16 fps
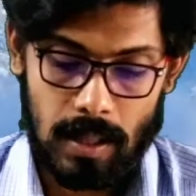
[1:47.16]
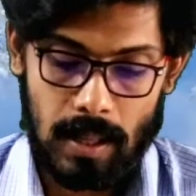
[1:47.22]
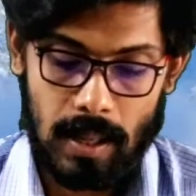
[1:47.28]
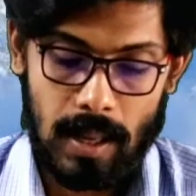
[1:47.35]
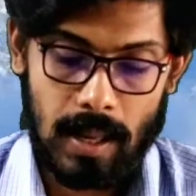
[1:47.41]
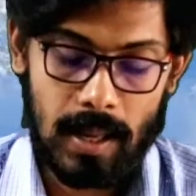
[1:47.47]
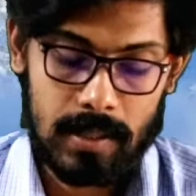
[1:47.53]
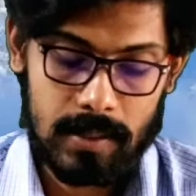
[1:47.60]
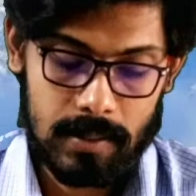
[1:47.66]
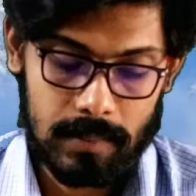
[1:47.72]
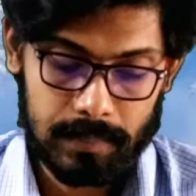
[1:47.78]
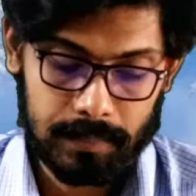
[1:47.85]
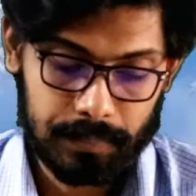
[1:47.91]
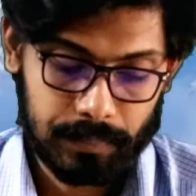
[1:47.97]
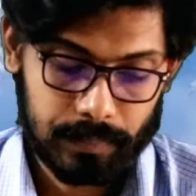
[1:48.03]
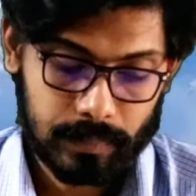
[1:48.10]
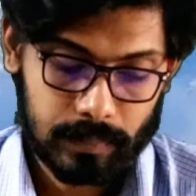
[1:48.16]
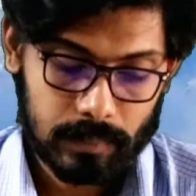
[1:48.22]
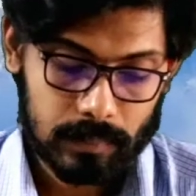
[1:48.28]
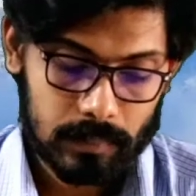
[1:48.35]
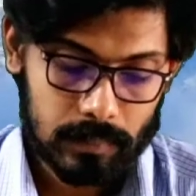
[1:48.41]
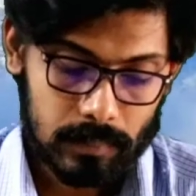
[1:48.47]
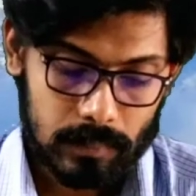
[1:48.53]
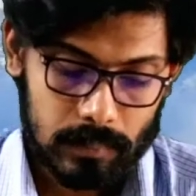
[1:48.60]
And
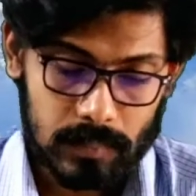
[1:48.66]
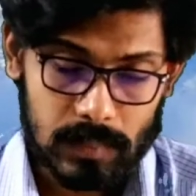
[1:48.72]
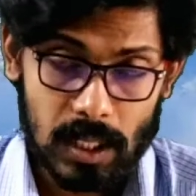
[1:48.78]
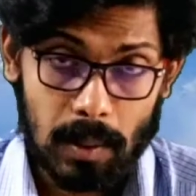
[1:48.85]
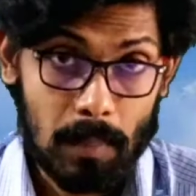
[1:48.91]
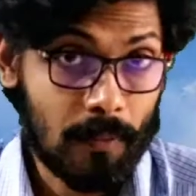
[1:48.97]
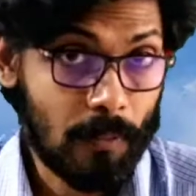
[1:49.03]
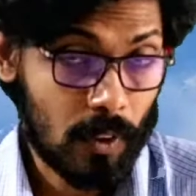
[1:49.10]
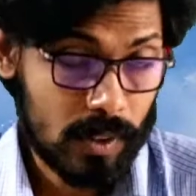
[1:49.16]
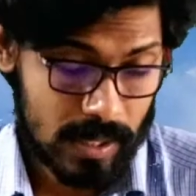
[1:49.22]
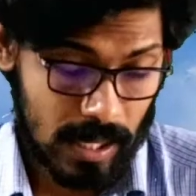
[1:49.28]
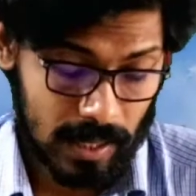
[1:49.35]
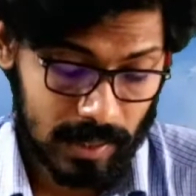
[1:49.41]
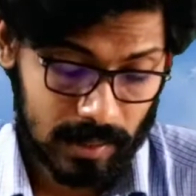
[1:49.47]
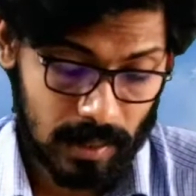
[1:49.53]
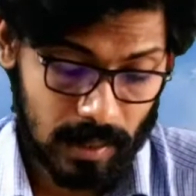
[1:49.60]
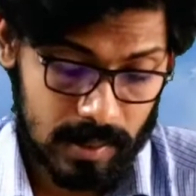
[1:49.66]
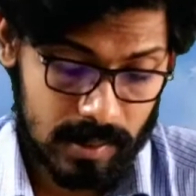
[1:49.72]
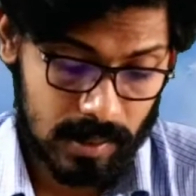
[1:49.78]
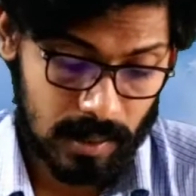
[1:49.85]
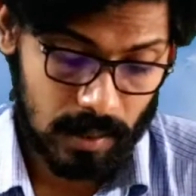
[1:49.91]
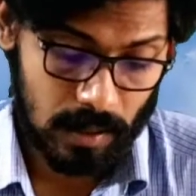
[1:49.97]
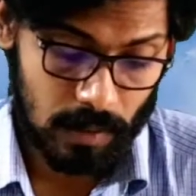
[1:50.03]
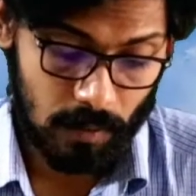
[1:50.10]
before starting the
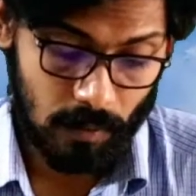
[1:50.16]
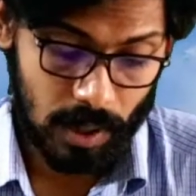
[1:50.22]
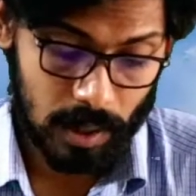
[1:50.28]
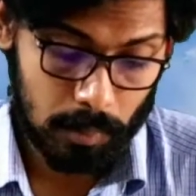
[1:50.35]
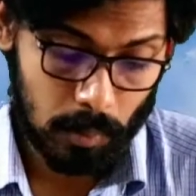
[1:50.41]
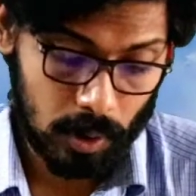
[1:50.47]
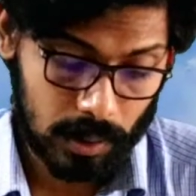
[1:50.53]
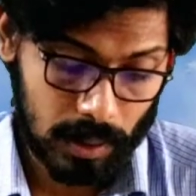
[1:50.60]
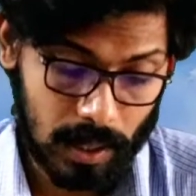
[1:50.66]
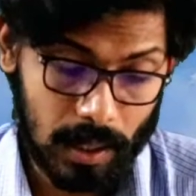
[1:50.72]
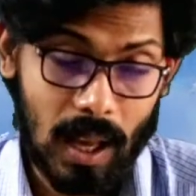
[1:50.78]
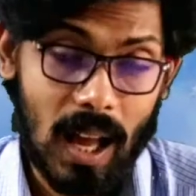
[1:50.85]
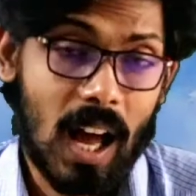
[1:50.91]
lesson, one more thing.